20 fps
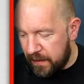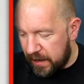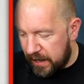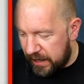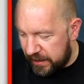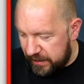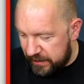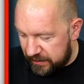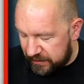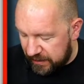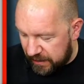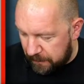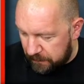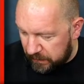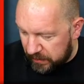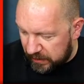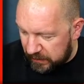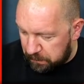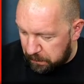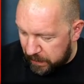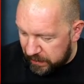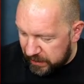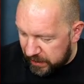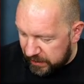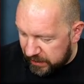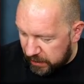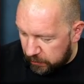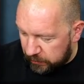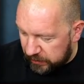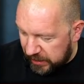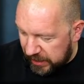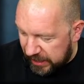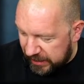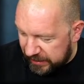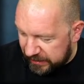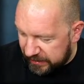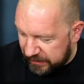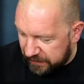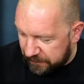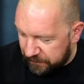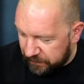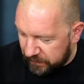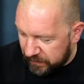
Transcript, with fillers: had his, um, his bank account hacked.